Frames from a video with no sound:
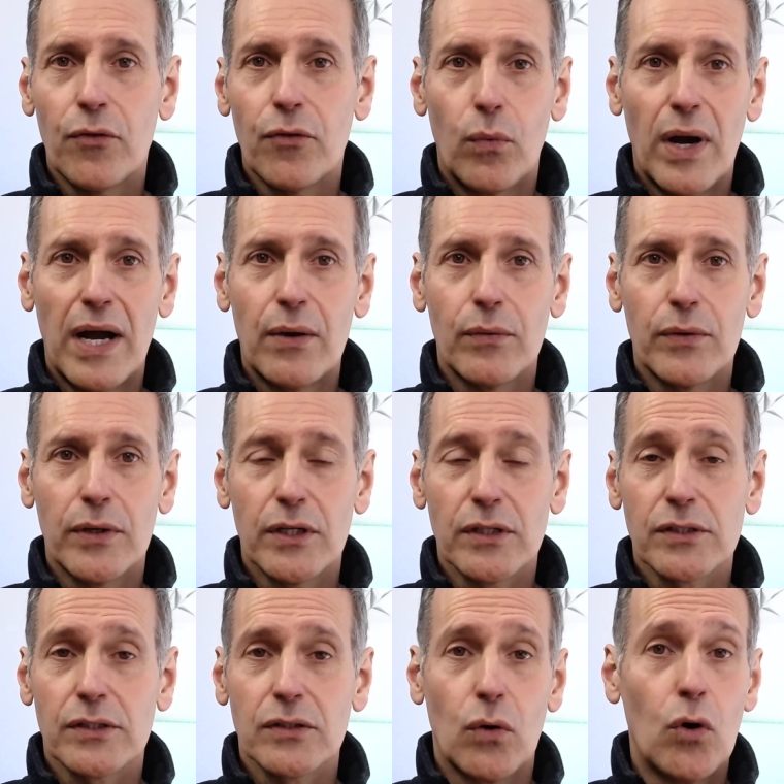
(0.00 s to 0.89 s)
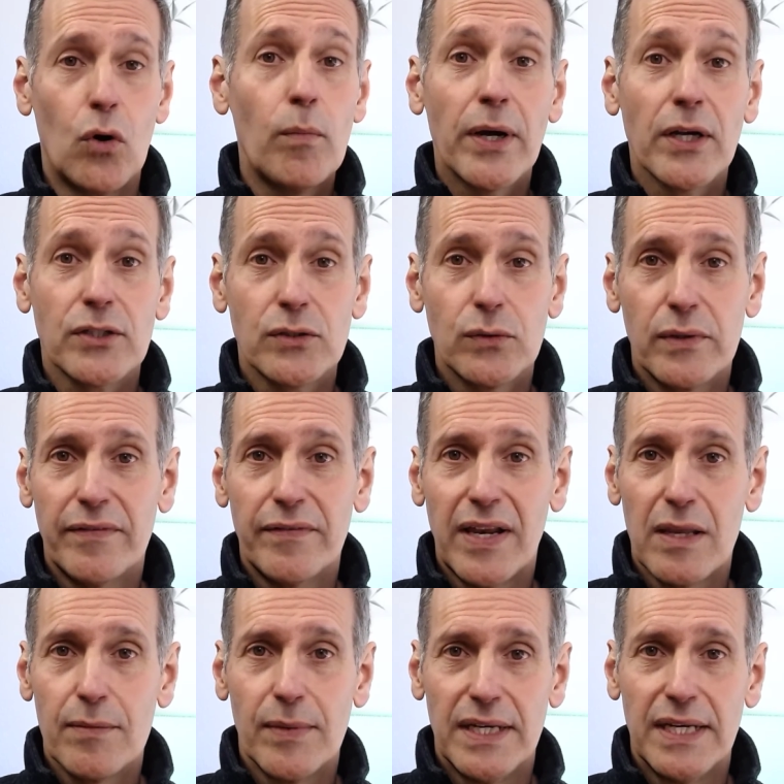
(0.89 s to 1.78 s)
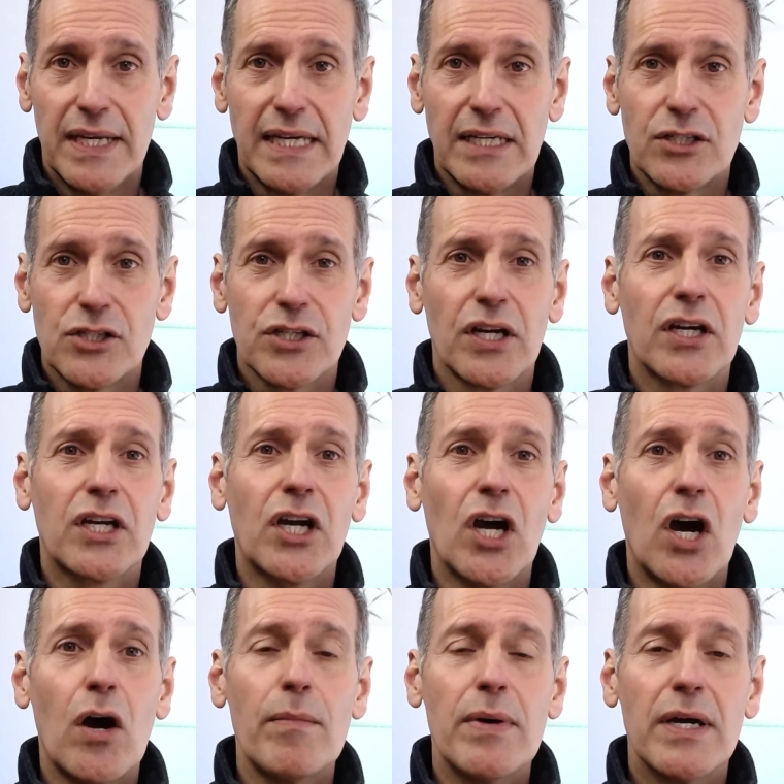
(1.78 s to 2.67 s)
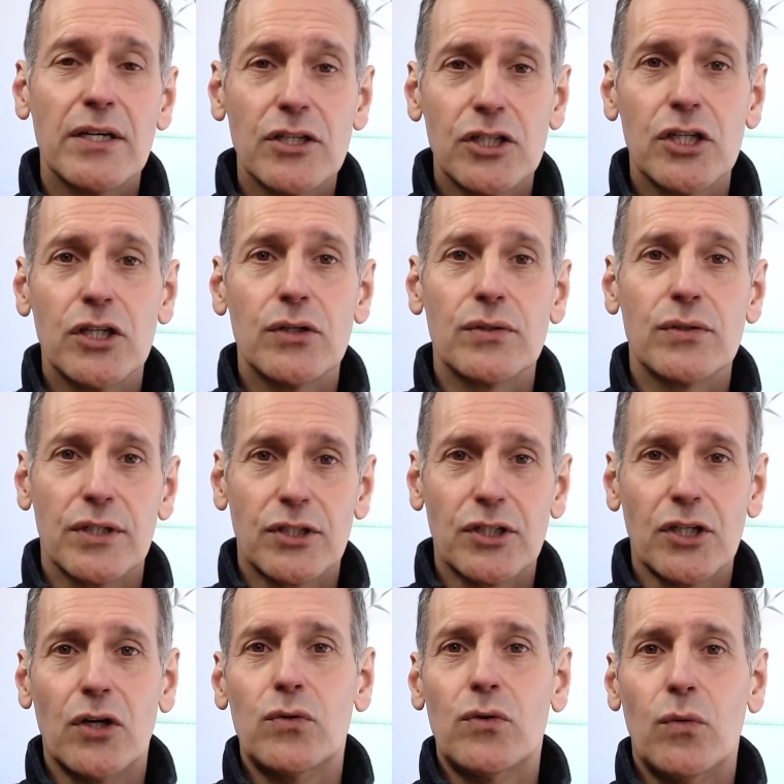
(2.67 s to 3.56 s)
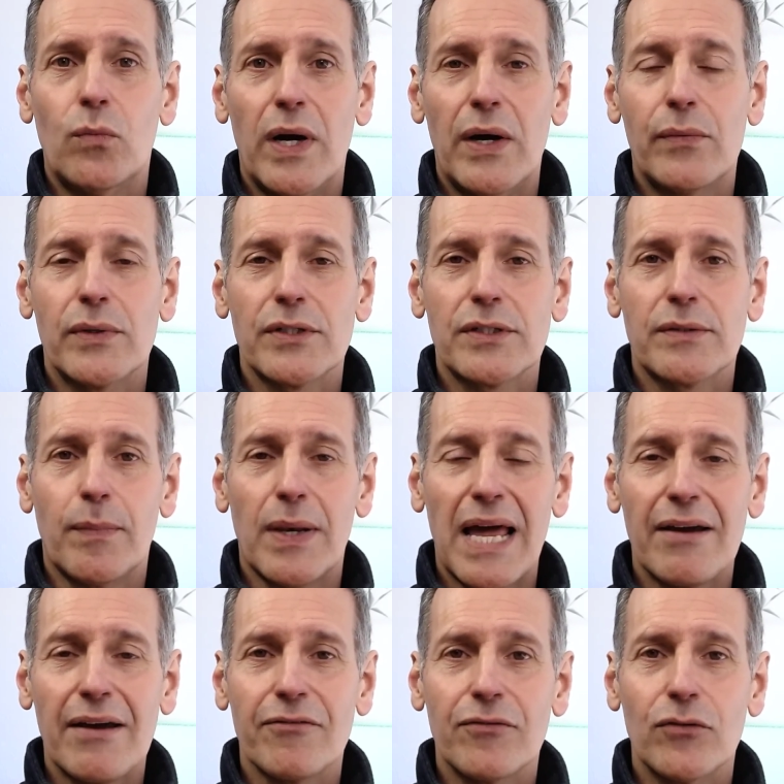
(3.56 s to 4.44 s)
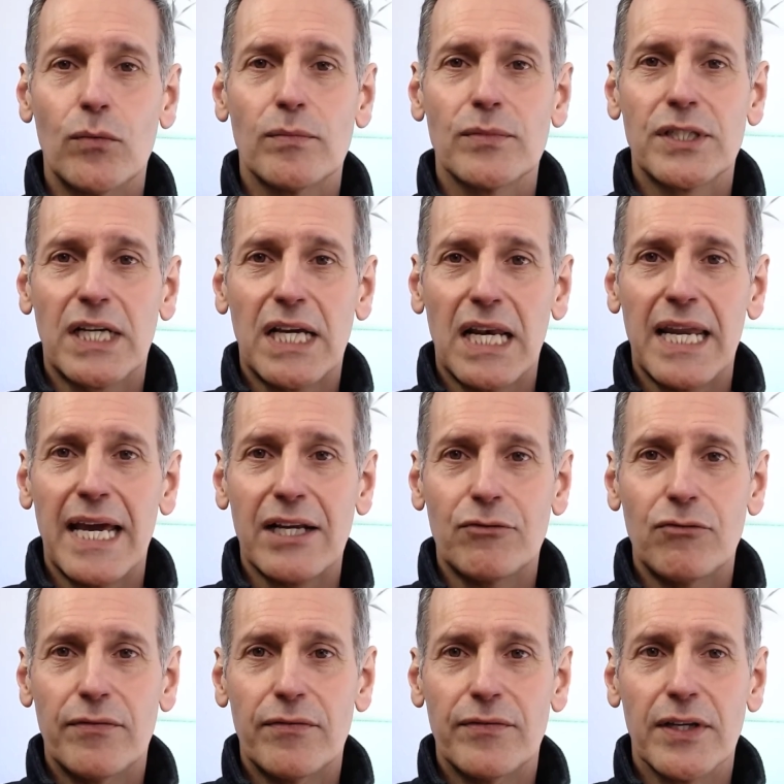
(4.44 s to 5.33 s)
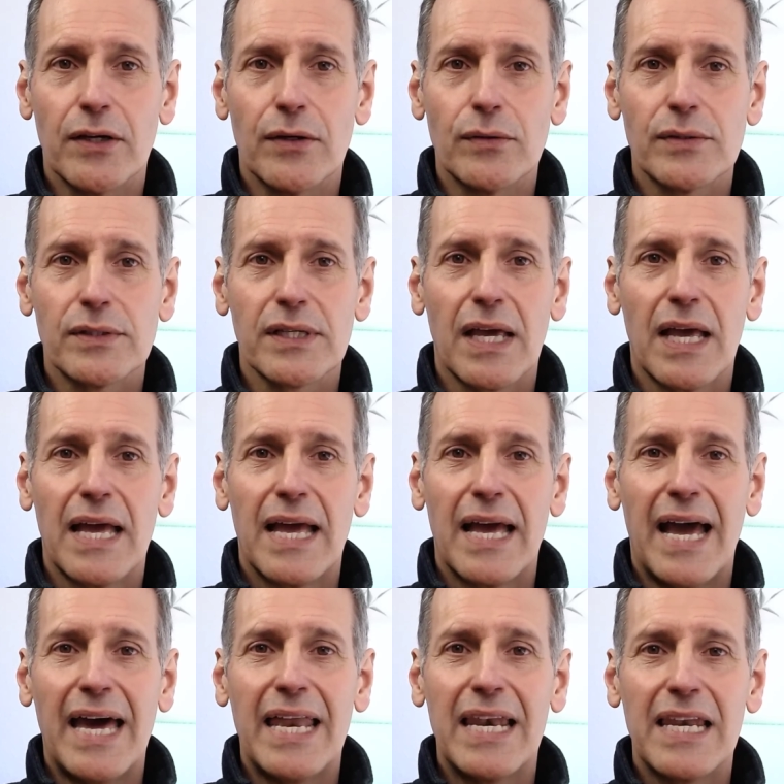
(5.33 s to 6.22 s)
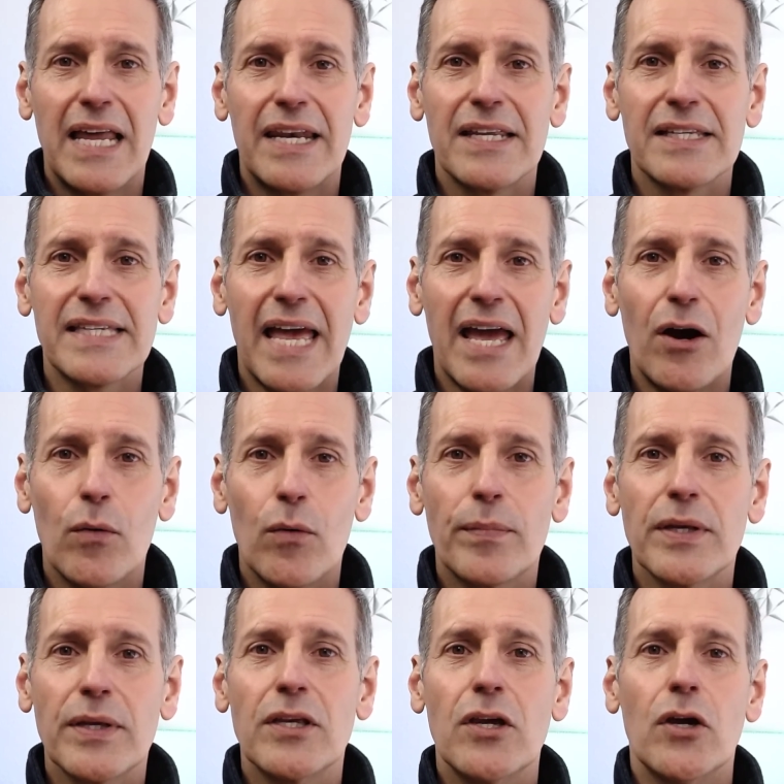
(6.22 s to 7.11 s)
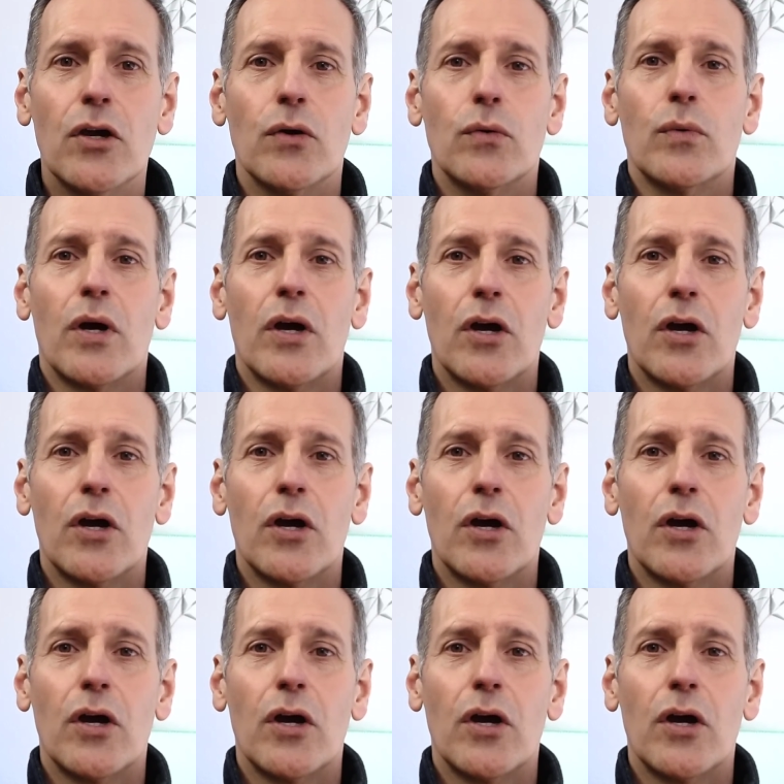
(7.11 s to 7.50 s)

wellness or personal development niche, come and use the Total Wellness platform to collect reviews and let us help you